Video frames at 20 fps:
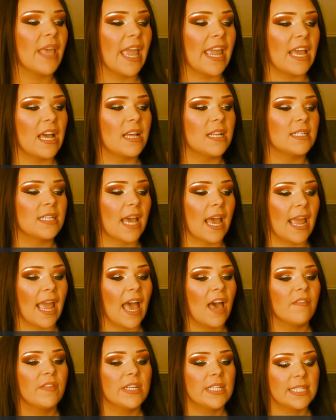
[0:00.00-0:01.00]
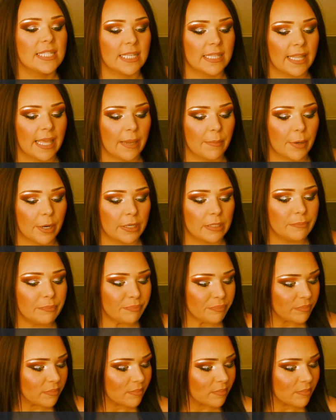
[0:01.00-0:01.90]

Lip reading: And I have a disclaimer